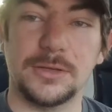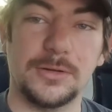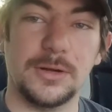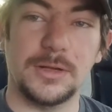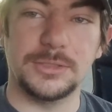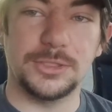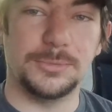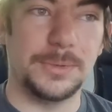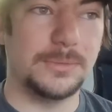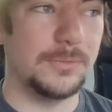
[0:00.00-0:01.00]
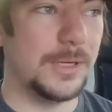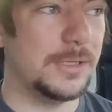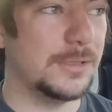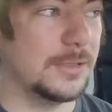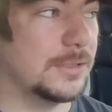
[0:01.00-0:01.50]
the garage open,
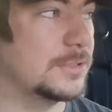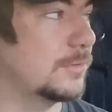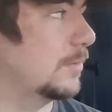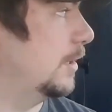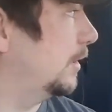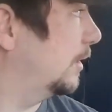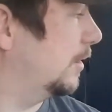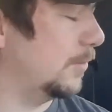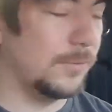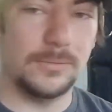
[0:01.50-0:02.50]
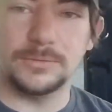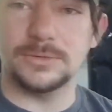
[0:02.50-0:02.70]
waiting on us, ready to go.